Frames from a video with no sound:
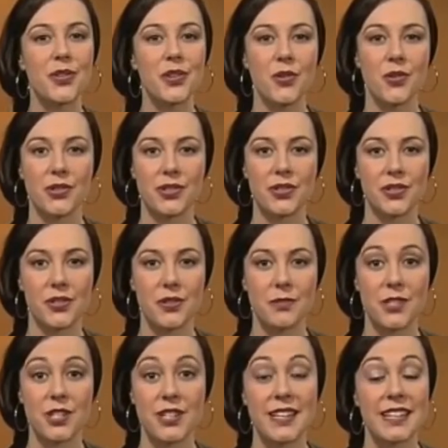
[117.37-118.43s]
that your
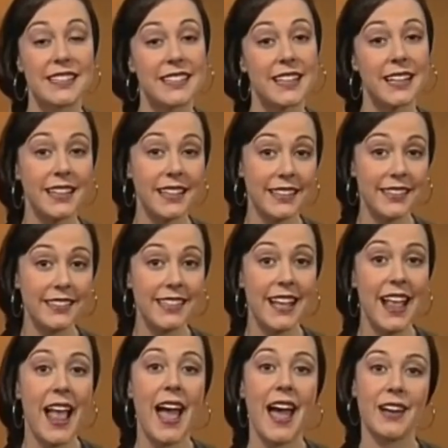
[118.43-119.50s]
description is clear
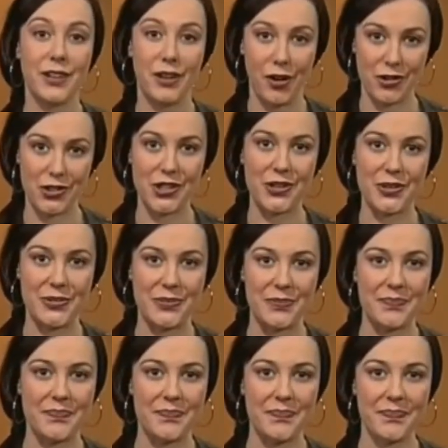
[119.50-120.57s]
and logical.
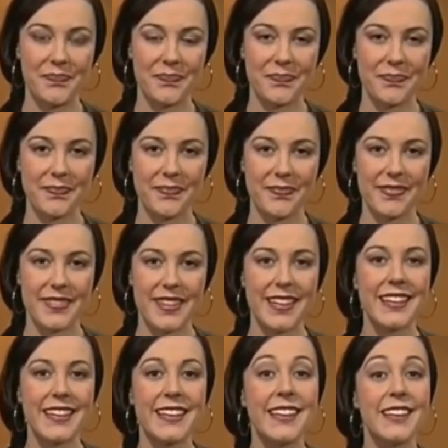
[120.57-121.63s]

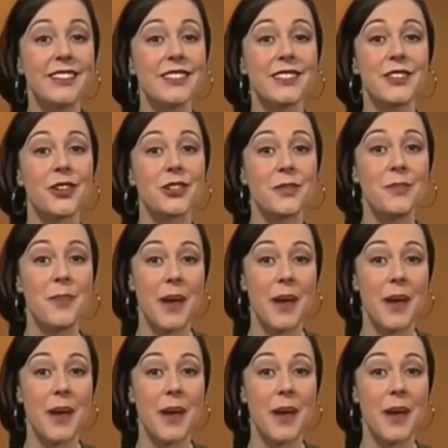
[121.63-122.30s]
Here is Dr.